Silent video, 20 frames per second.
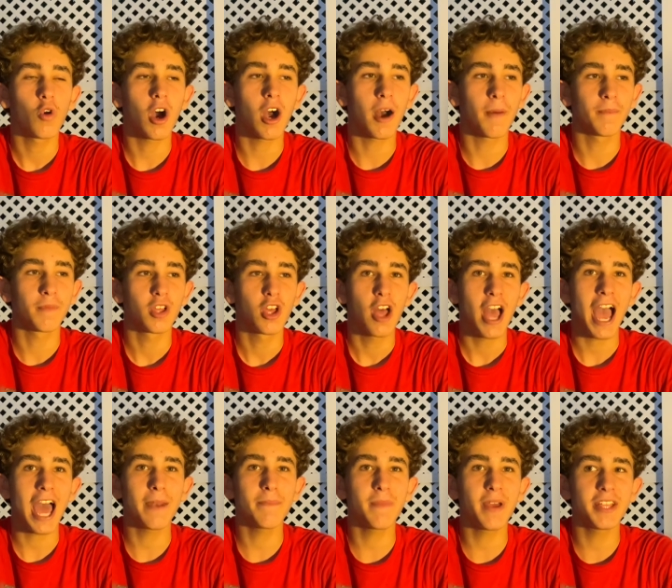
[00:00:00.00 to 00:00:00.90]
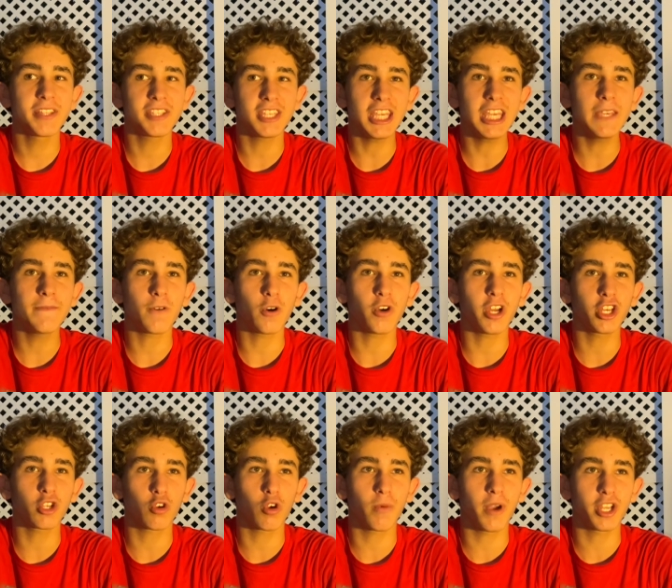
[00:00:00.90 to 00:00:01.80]
um, had meant evil in
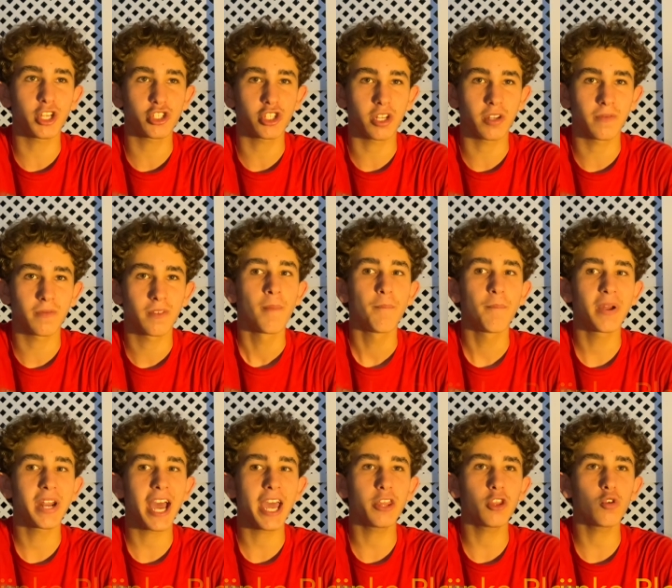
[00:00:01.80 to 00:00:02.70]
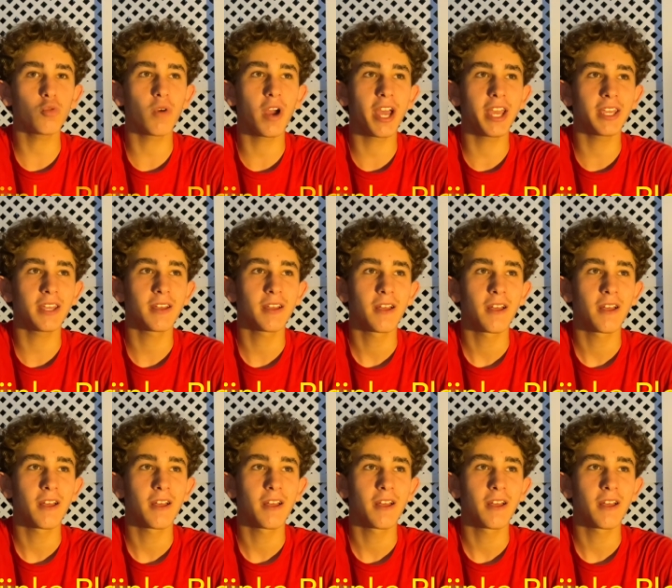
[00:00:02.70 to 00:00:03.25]
Croatian. But either way,